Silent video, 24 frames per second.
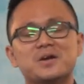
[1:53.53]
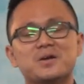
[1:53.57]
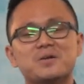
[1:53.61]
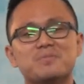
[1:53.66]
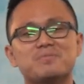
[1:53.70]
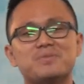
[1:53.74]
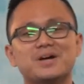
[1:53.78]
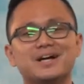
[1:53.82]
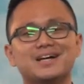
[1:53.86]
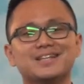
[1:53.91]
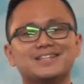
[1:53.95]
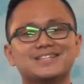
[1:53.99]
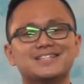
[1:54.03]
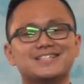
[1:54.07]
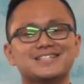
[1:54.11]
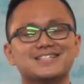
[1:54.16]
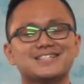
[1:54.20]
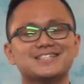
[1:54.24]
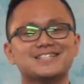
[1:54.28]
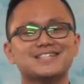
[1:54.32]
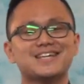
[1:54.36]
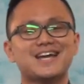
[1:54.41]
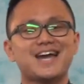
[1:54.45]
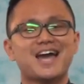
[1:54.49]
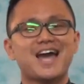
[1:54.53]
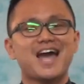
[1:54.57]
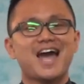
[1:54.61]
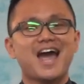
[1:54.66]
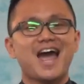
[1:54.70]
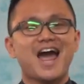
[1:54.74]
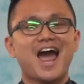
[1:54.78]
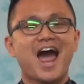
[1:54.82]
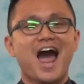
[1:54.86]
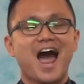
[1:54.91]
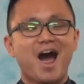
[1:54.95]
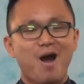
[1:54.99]
But
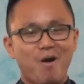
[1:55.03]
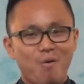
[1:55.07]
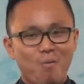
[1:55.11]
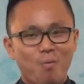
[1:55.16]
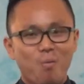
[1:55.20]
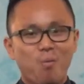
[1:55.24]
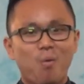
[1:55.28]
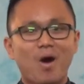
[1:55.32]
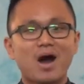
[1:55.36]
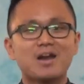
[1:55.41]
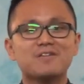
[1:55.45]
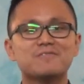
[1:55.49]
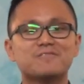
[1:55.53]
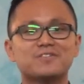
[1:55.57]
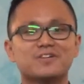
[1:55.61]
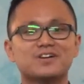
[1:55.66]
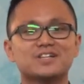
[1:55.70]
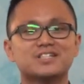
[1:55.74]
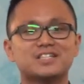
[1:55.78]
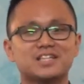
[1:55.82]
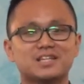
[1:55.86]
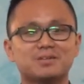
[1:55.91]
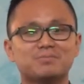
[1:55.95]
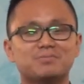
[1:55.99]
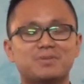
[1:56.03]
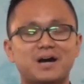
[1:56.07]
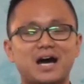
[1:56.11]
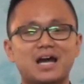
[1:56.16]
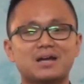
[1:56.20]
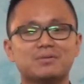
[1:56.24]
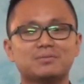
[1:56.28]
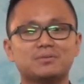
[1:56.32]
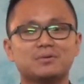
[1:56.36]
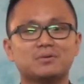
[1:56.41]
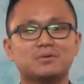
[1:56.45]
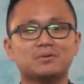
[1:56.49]
one verse in the
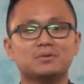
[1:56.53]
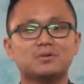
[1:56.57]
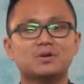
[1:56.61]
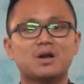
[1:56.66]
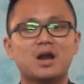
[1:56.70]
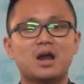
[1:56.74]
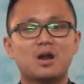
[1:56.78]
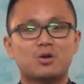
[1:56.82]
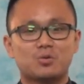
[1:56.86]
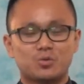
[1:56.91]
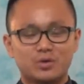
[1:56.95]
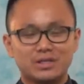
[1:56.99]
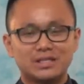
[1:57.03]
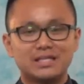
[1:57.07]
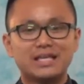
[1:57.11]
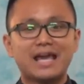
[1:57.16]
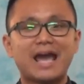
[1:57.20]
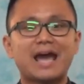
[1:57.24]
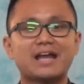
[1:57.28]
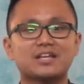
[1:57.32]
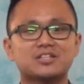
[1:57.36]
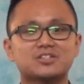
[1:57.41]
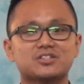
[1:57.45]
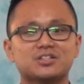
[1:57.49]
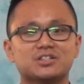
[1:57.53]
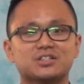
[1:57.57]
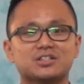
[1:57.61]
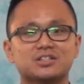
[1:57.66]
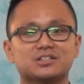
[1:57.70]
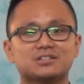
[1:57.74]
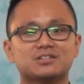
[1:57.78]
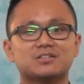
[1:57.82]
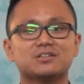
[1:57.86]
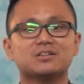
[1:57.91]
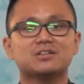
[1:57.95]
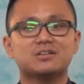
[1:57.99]
Bible really answered
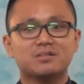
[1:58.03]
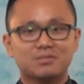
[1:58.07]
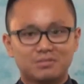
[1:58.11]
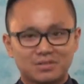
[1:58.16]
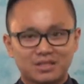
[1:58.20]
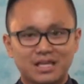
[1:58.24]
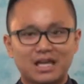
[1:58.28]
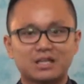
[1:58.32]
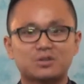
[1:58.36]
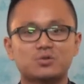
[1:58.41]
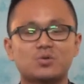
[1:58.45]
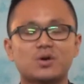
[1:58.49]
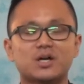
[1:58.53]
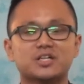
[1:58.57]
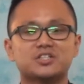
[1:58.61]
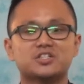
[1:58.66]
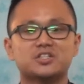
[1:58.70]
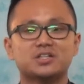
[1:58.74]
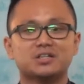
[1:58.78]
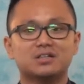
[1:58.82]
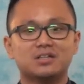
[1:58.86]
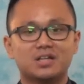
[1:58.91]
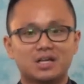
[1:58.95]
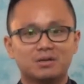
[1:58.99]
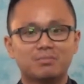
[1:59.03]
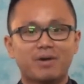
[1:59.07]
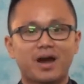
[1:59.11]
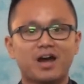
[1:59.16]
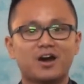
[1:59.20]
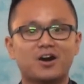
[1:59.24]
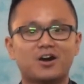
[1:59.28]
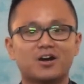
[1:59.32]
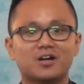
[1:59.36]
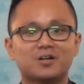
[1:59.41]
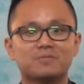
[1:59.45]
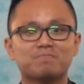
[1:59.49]
that question in my
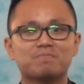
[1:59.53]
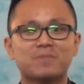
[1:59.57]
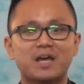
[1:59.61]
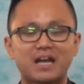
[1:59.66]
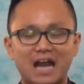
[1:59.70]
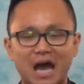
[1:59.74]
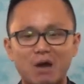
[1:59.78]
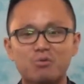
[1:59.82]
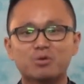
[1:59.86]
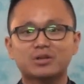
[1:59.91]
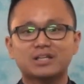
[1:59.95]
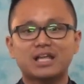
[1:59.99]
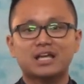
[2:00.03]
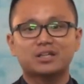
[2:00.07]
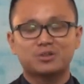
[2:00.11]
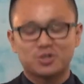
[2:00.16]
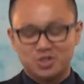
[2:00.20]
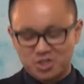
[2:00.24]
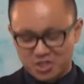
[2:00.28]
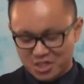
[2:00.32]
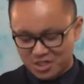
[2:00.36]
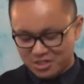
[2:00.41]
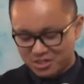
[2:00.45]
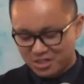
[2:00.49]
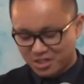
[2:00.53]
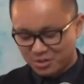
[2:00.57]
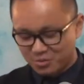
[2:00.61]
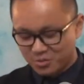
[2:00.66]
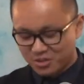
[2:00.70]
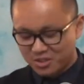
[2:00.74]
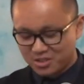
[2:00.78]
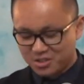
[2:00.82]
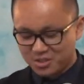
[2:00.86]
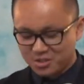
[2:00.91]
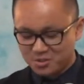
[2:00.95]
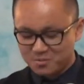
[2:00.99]
heart, and I would like to share that
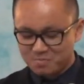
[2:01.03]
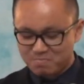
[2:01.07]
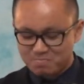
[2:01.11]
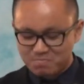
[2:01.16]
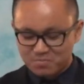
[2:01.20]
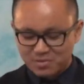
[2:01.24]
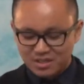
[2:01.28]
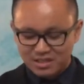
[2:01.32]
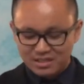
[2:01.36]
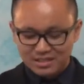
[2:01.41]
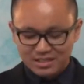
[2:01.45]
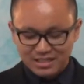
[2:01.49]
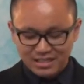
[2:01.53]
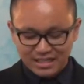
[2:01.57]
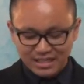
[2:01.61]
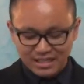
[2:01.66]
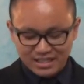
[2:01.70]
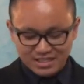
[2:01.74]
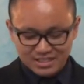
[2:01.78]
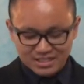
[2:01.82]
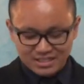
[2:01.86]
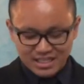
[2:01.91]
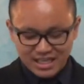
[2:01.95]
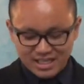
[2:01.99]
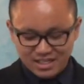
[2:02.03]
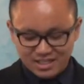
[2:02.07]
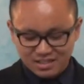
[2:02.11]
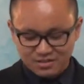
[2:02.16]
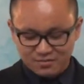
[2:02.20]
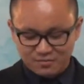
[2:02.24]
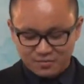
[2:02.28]
with you. It is taken